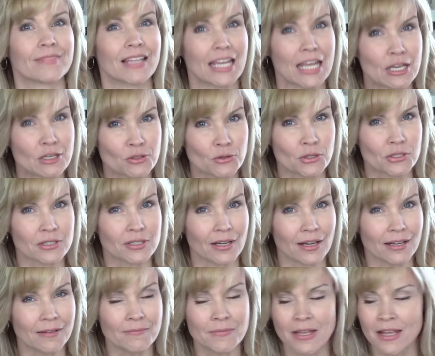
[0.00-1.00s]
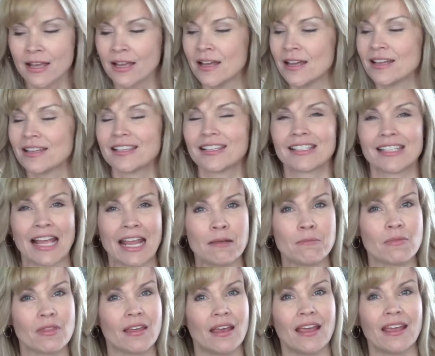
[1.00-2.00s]
Interesting.
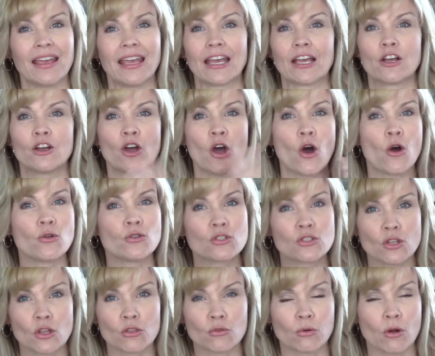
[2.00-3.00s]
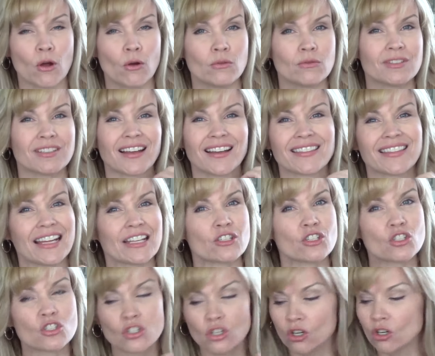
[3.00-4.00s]
Same thing, it coats the throat, it's got that
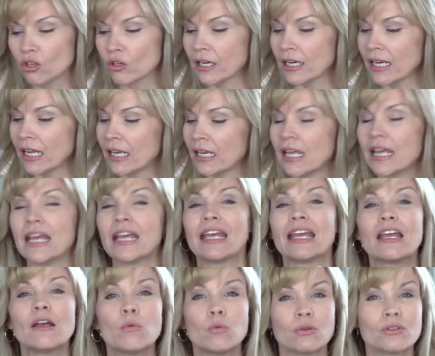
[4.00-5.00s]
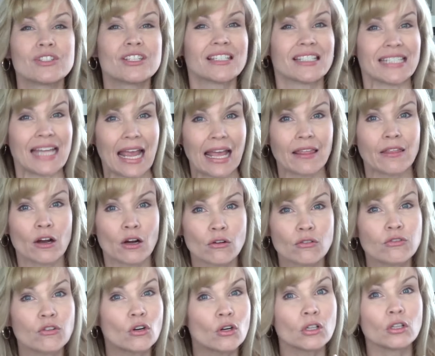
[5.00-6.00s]
sugar in it. It will stay there
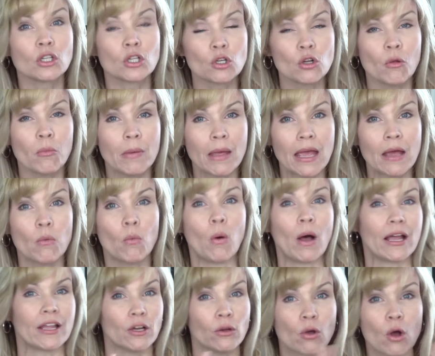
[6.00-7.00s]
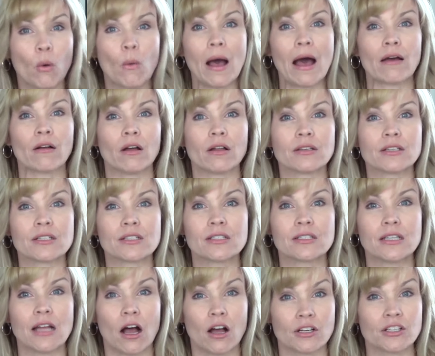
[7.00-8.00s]
for a little bit while you go out onto,
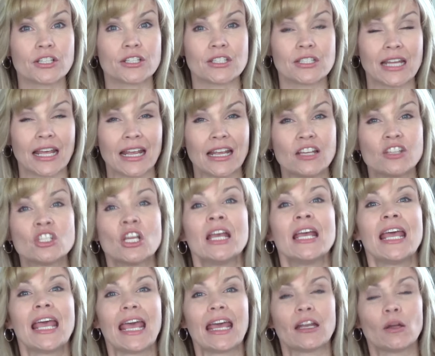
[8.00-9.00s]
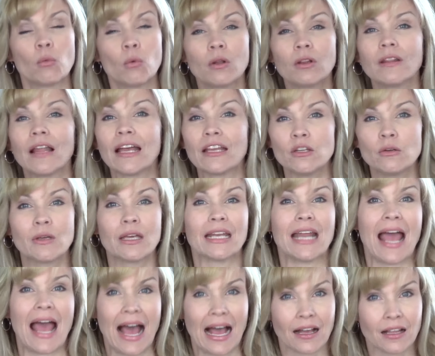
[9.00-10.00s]
onto stage, and it will let you
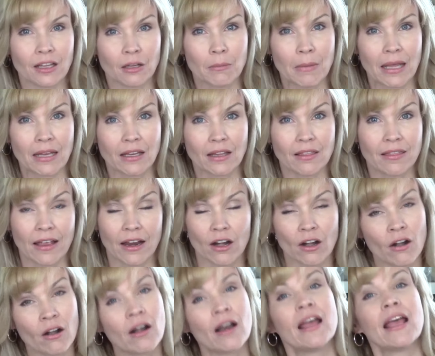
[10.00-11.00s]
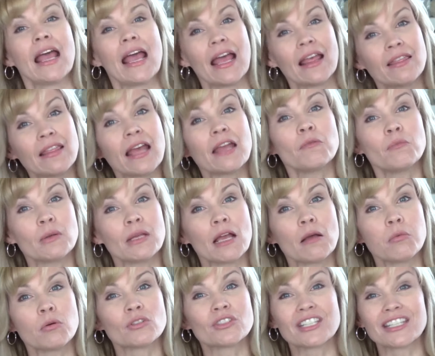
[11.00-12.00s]
get acclimated there and then be
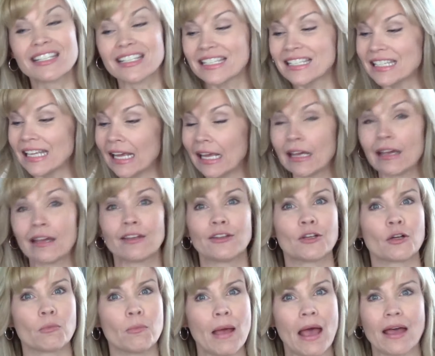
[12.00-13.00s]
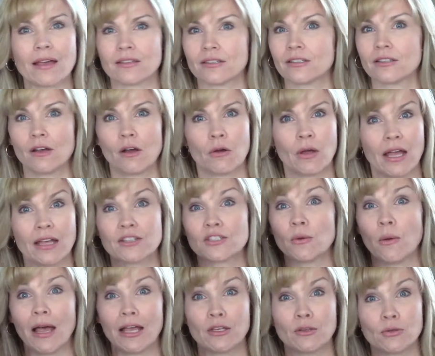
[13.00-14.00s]
able to sing your best. Okay,
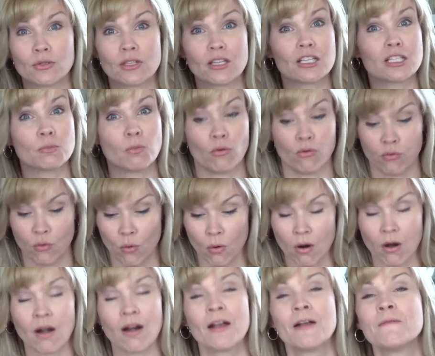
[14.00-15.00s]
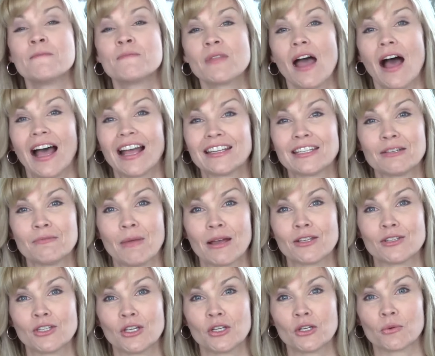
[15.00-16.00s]
so I used this before I did my
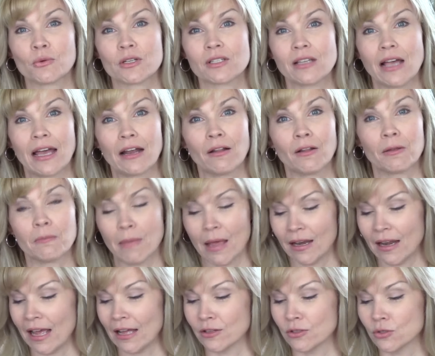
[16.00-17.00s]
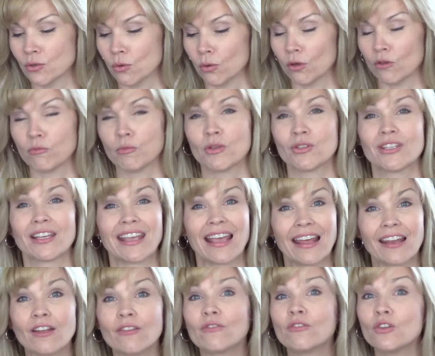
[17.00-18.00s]
senior recital at Manhattan School of Music,
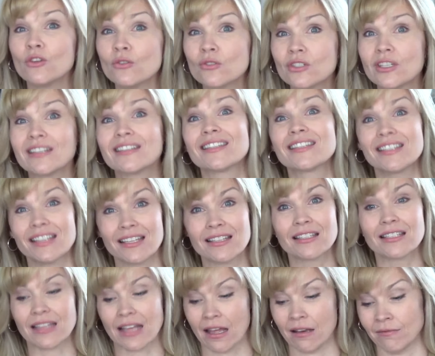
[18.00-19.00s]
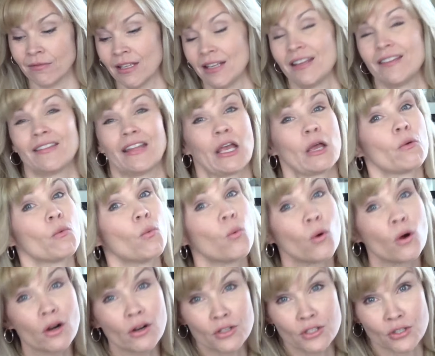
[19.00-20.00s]
and I've used it since then. It
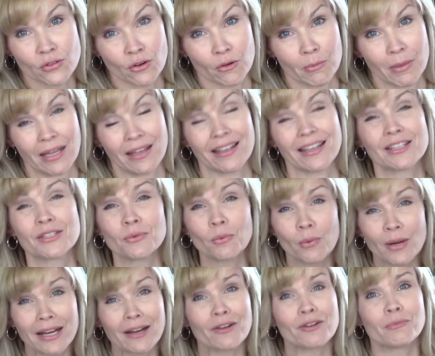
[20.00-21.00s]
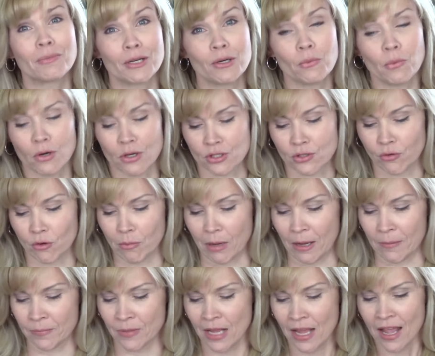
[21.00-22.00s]
works for me. It's weird, but it works for me.